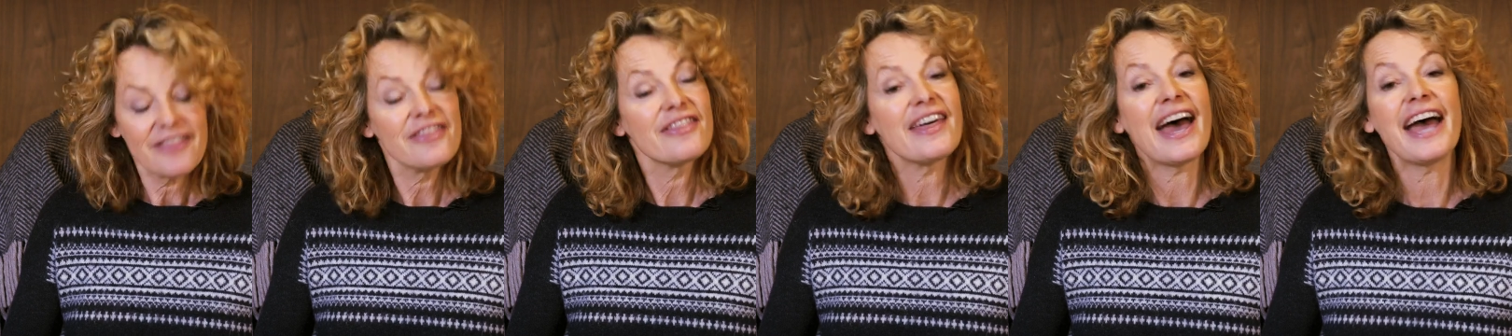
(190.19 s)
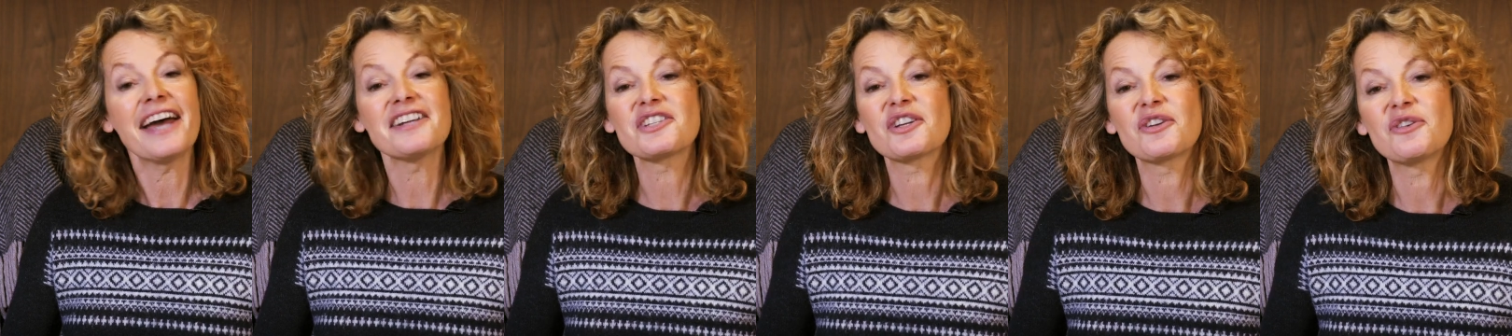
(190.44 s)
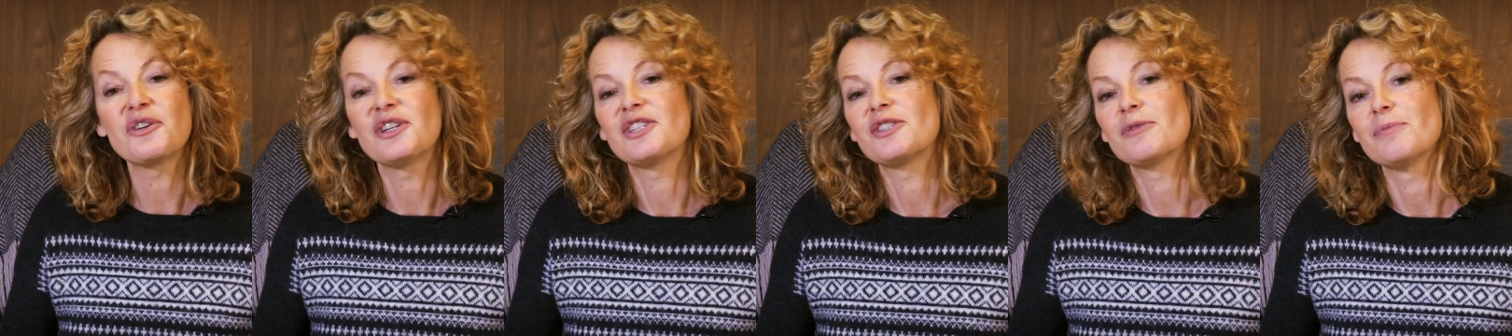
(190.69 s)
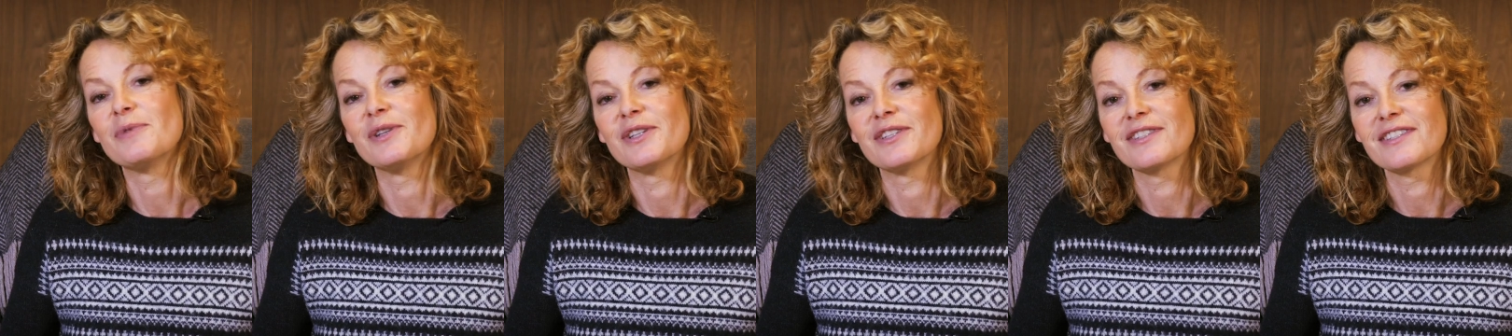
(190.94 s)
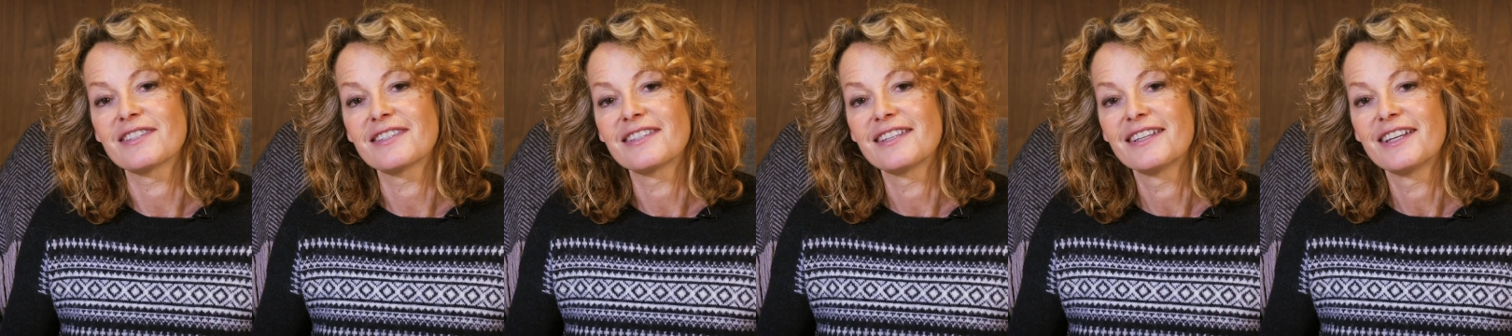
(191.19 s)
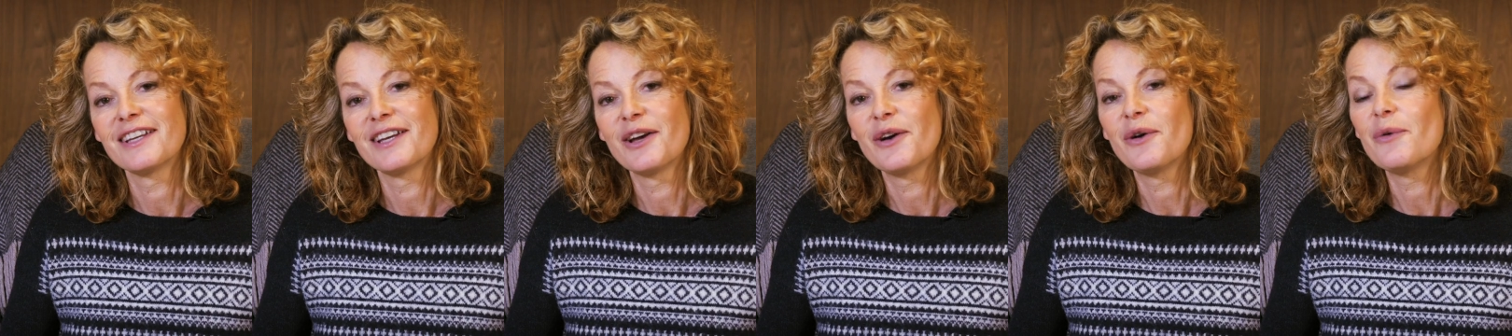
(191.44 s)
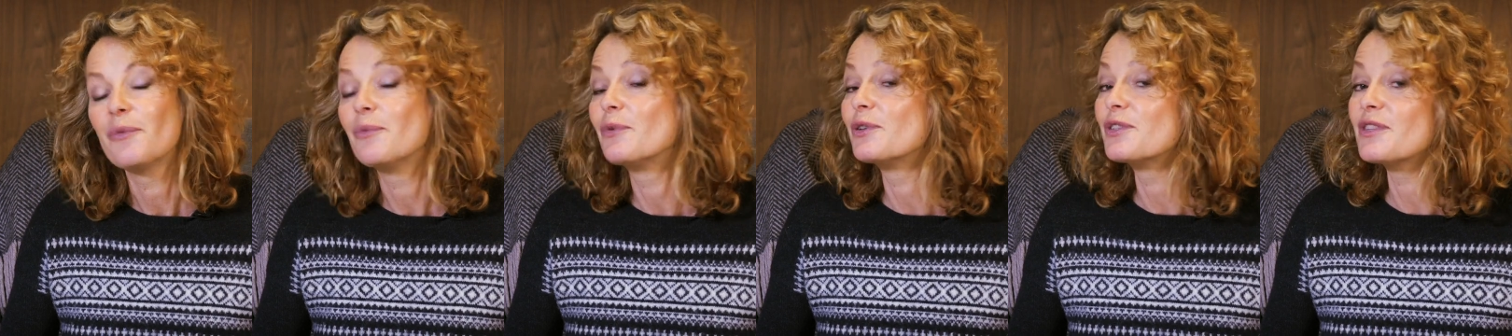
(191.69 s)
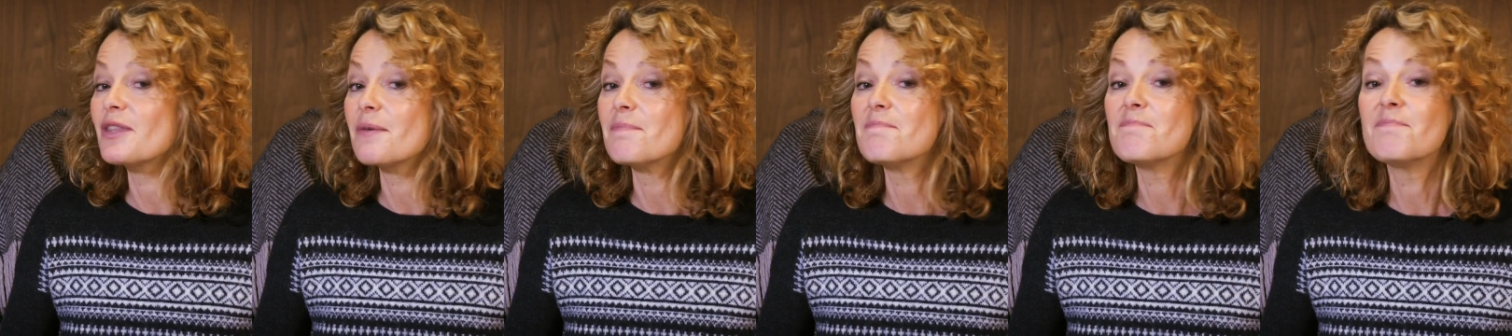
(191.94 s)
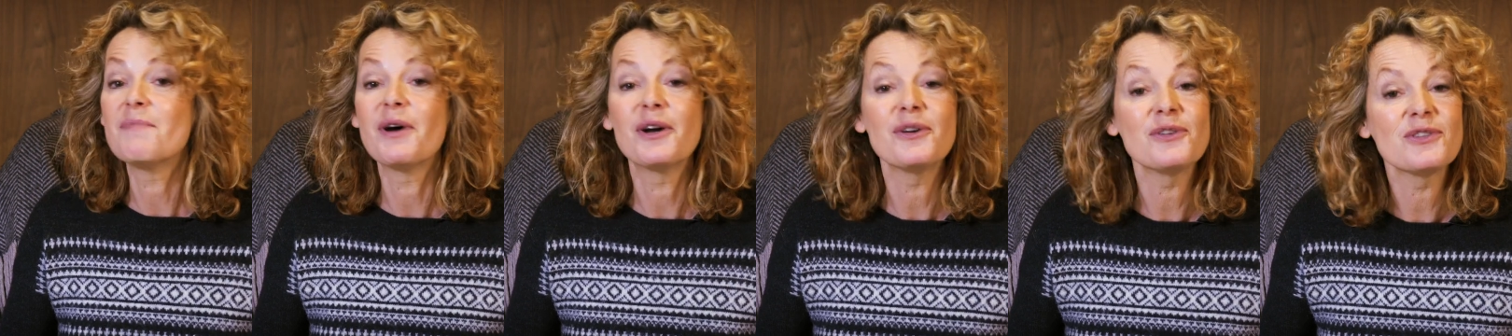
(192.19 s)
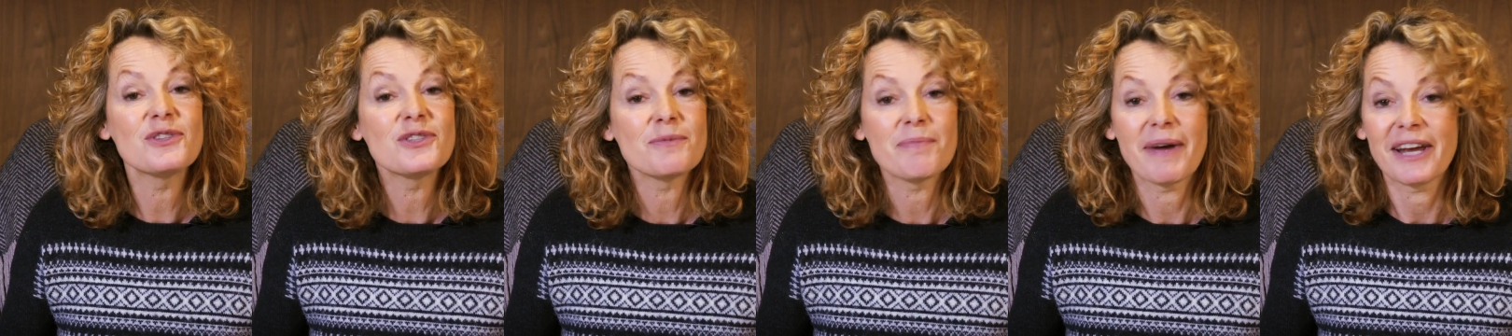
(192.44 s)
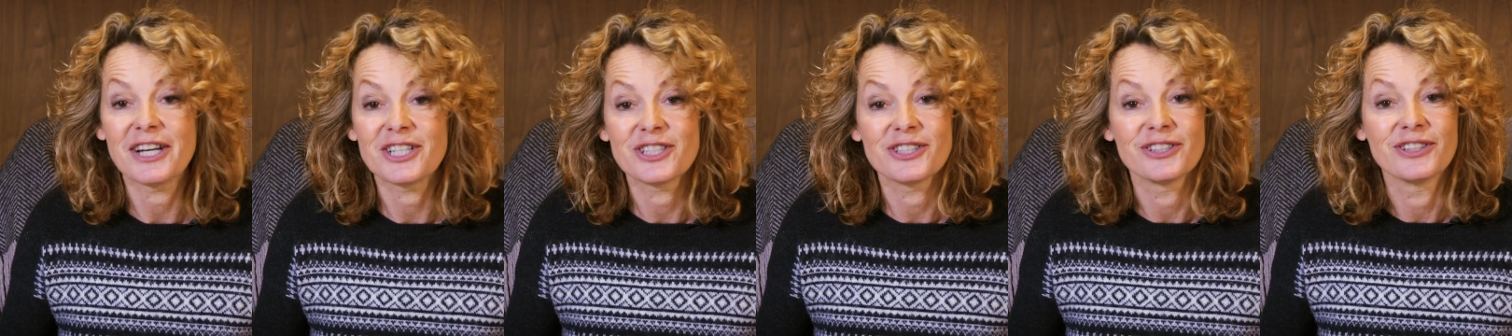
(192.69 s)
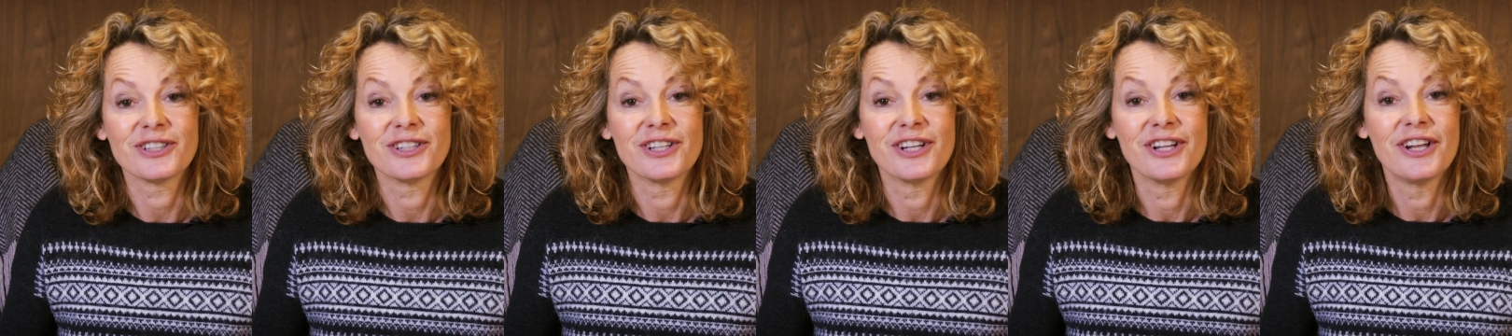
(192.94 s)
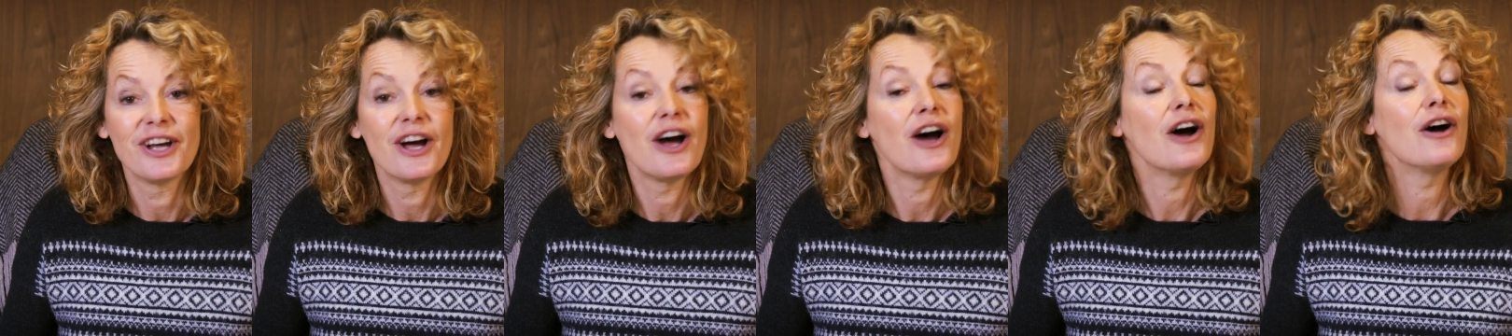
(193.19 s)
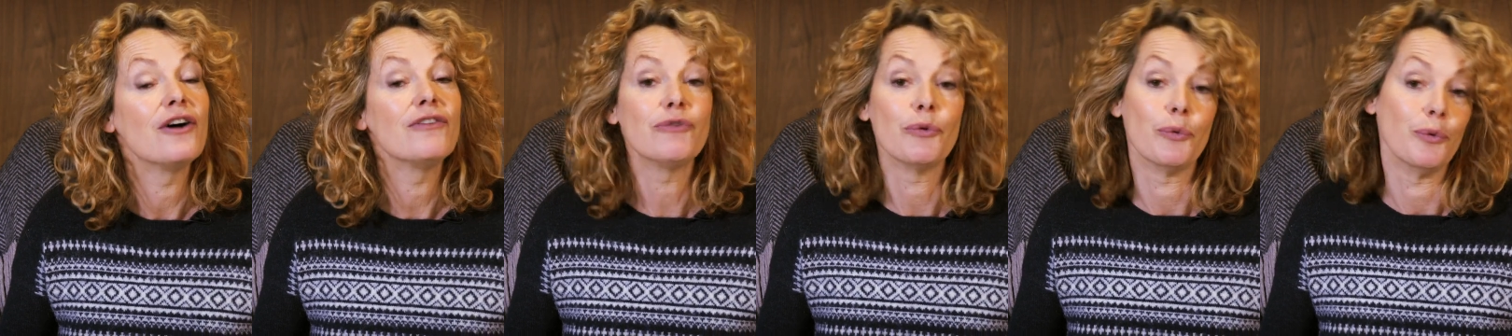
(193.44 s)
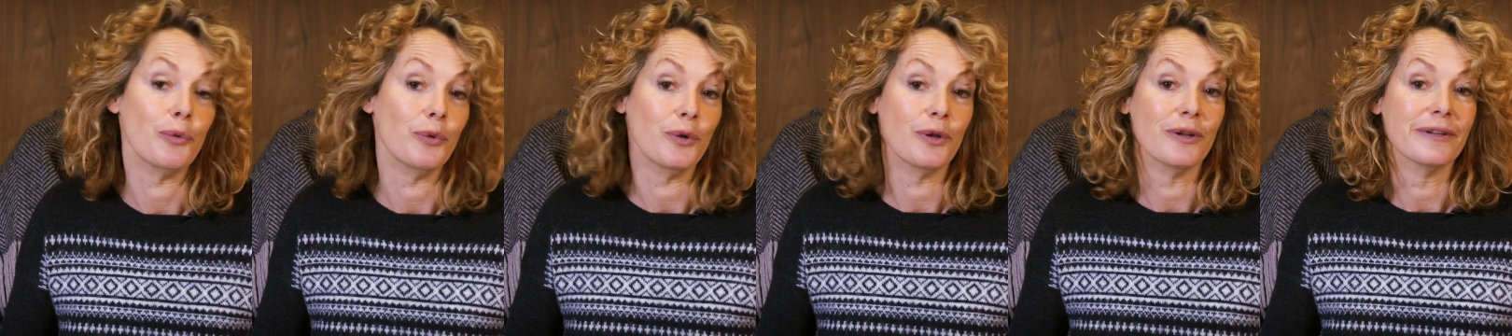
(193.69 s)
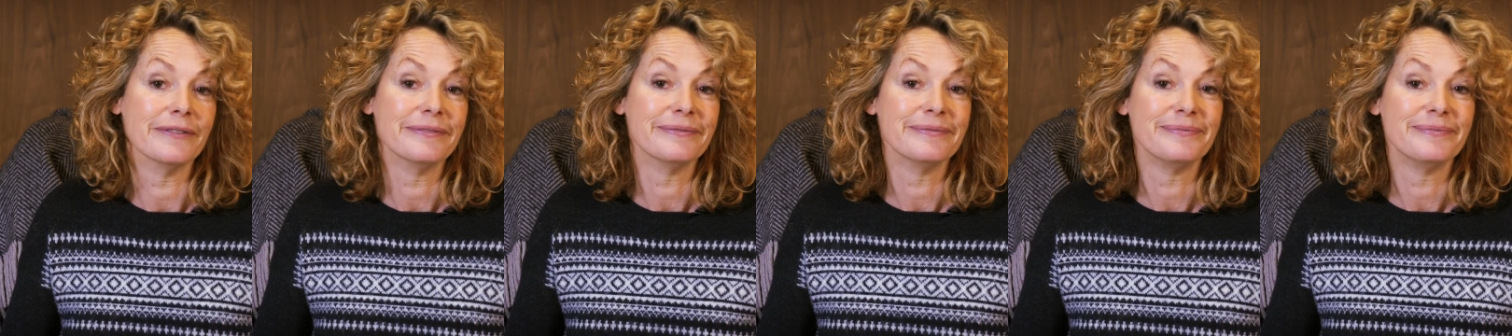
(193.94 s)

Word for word: that Christmas was the most special of all.